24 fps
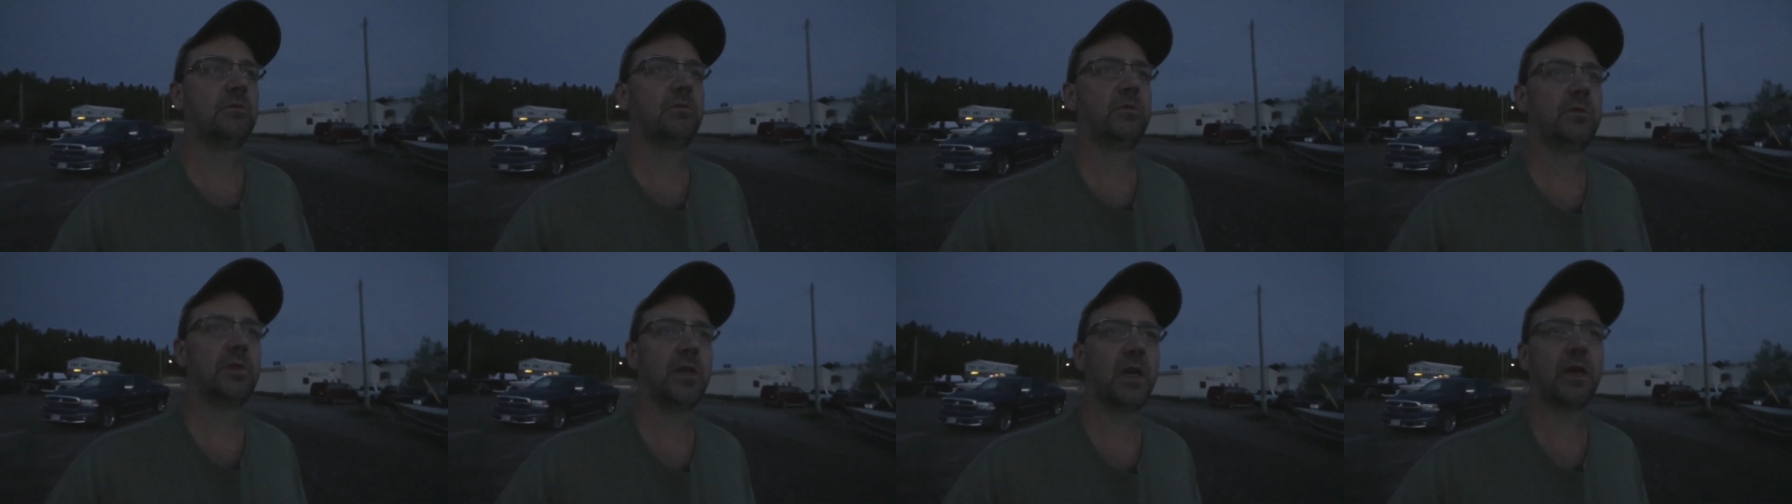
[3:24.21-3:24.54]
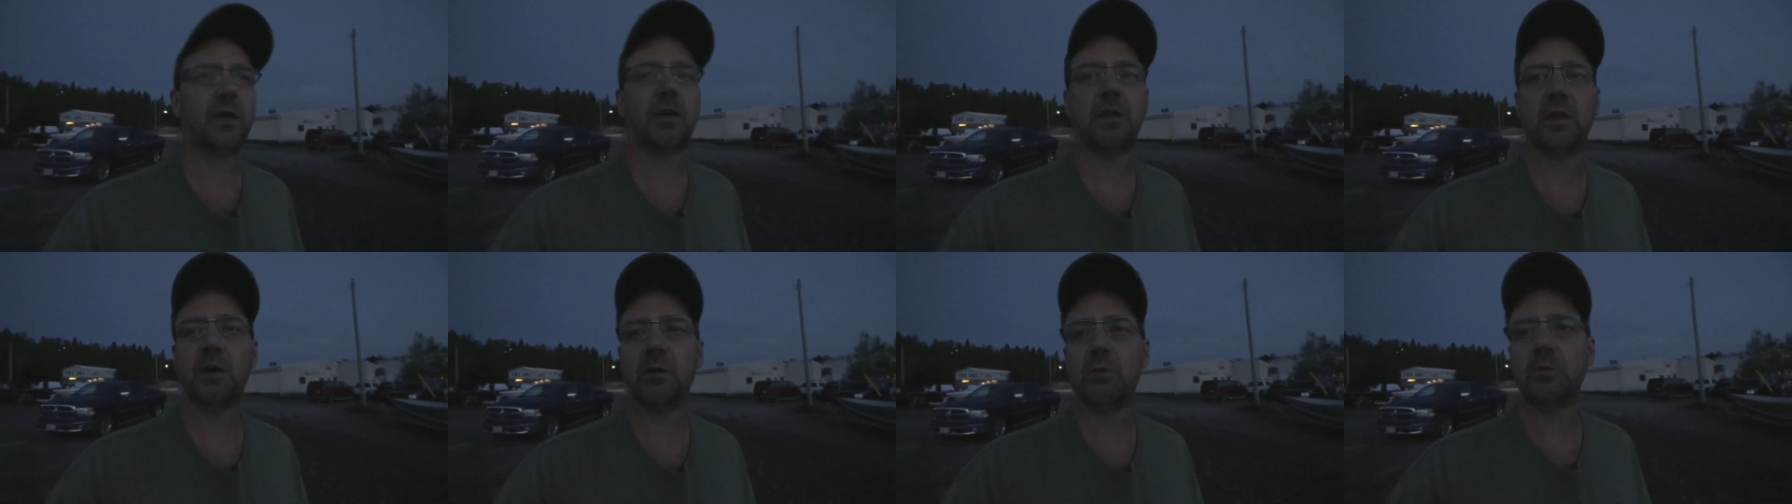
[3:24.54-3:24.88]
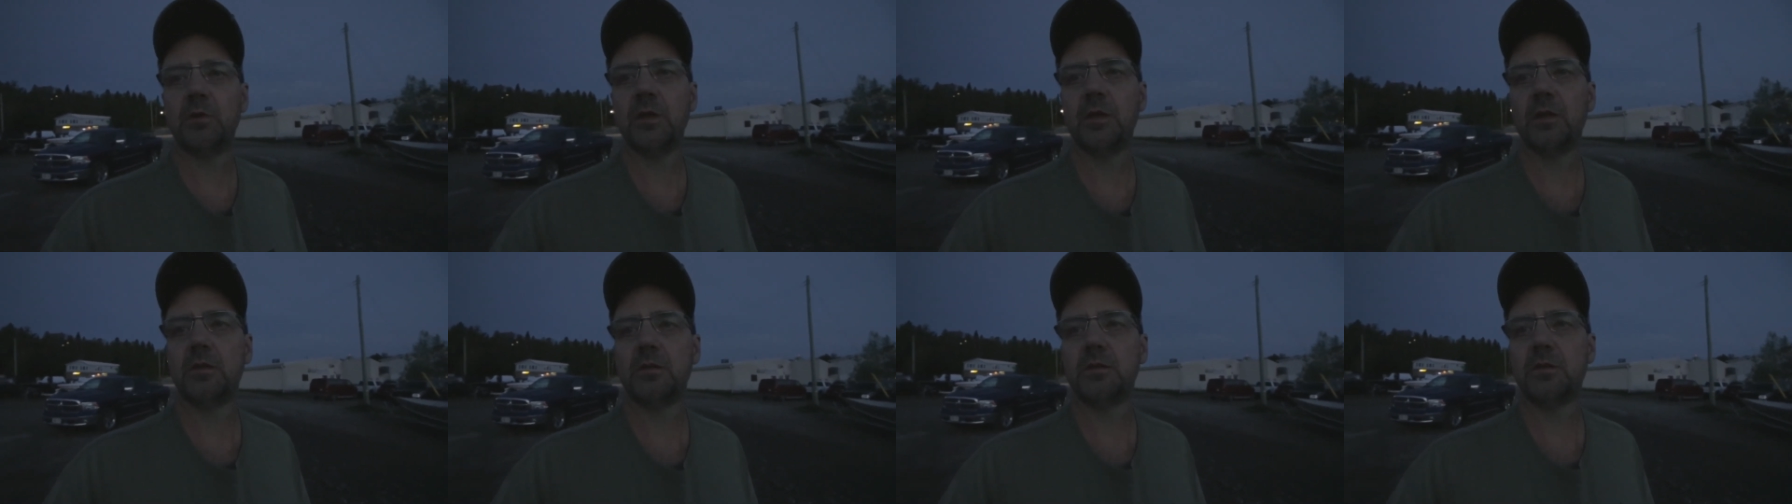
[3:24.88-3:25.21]
Check it out.
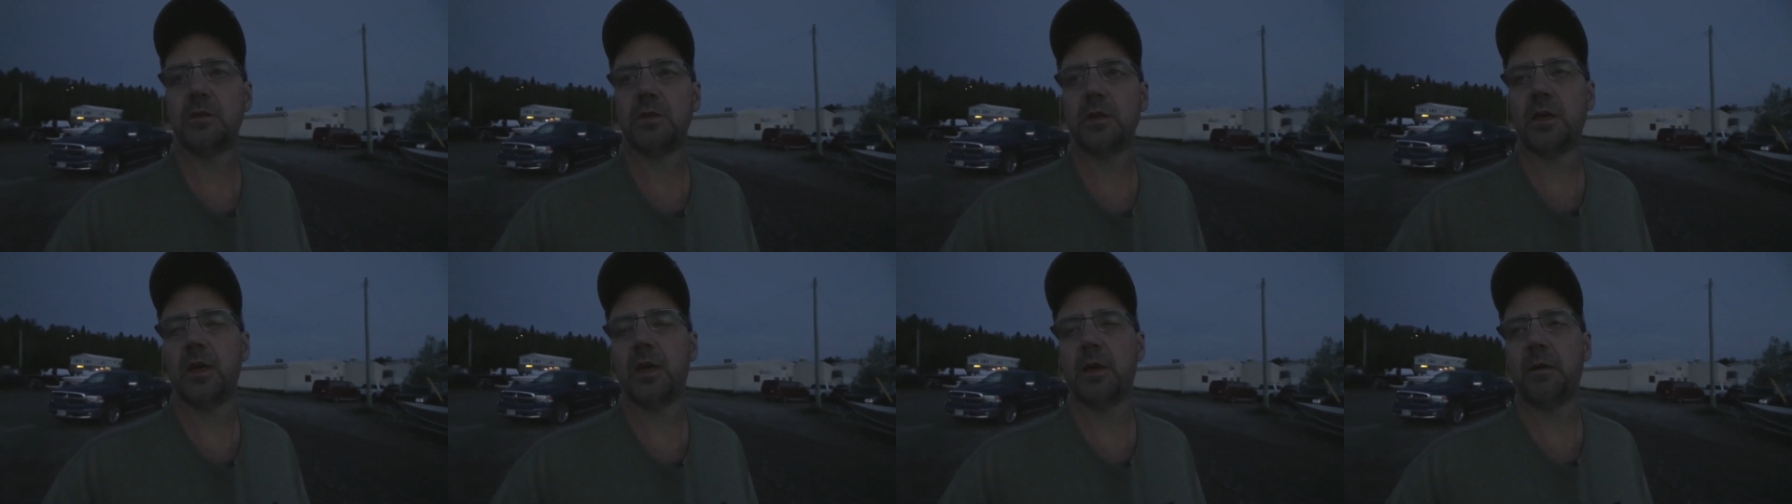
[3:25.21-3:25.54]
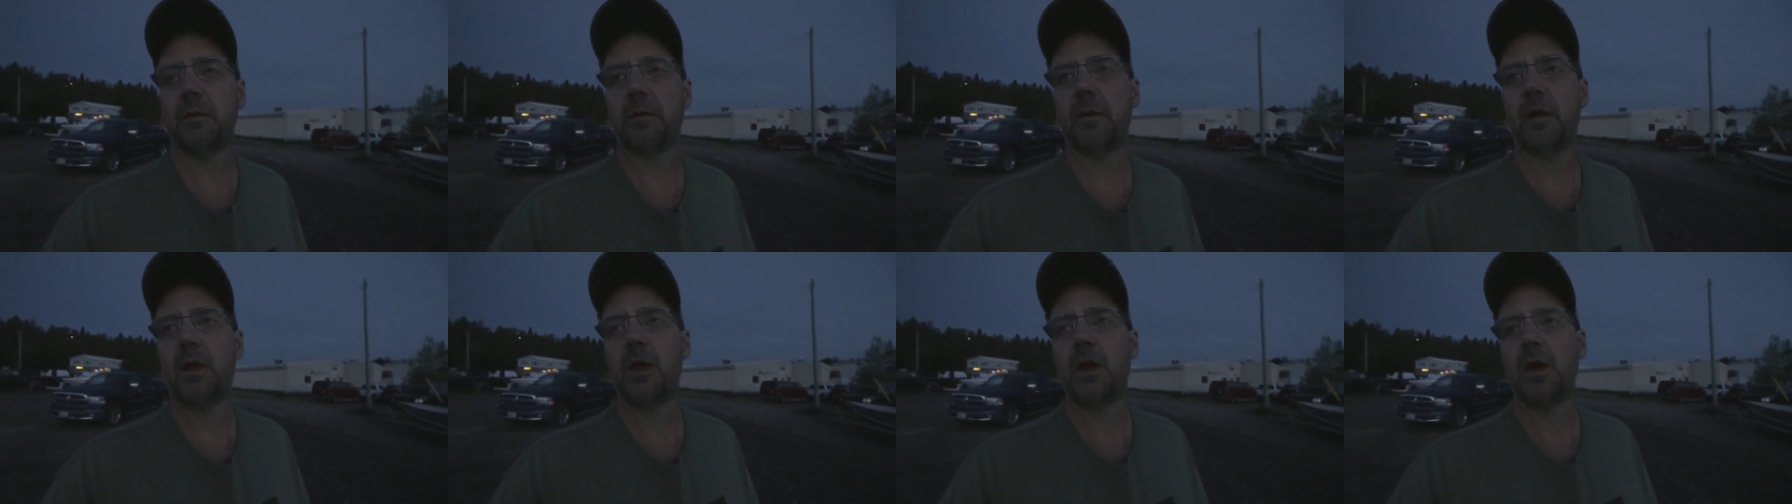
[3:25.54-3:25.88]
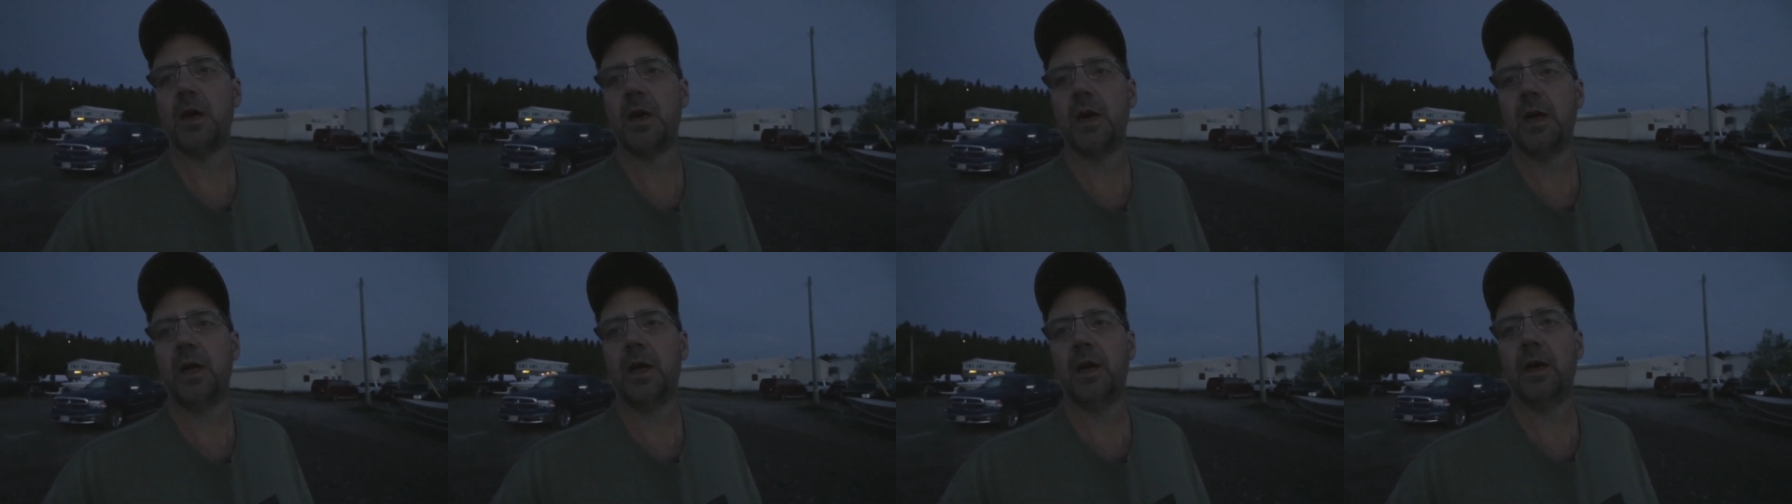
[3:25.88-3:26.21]
It's uh,
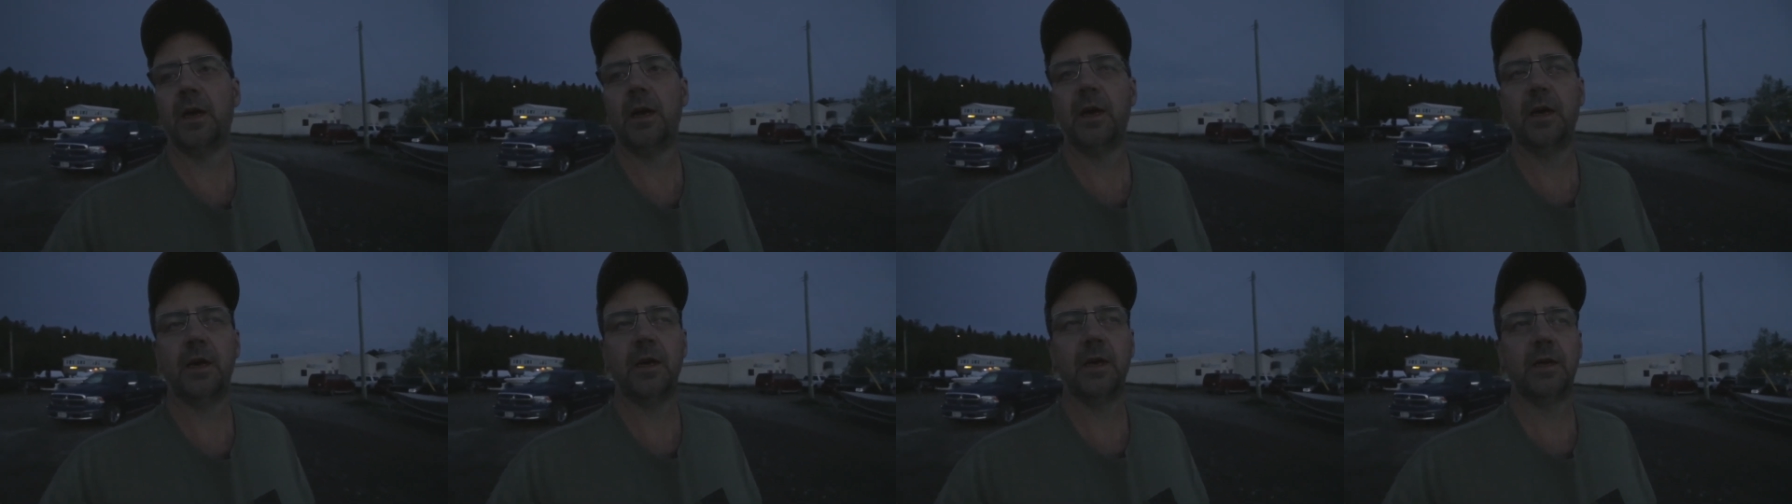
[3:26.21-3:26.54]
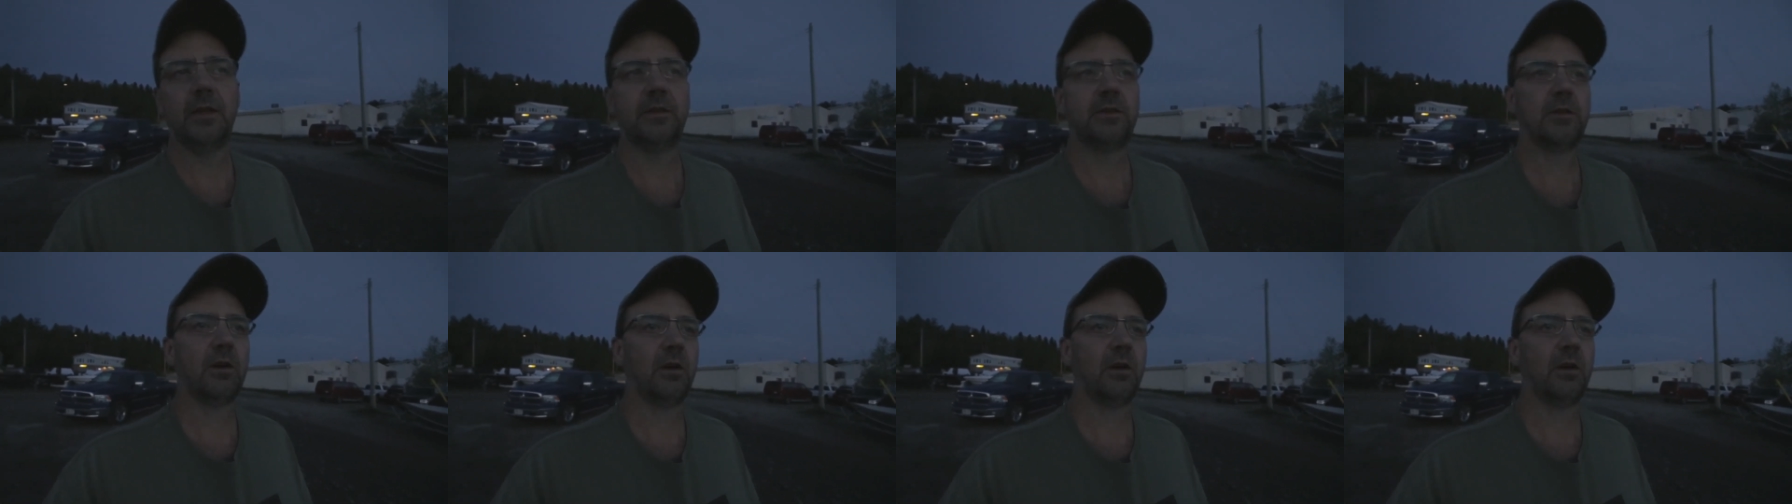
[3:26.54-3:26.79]
it's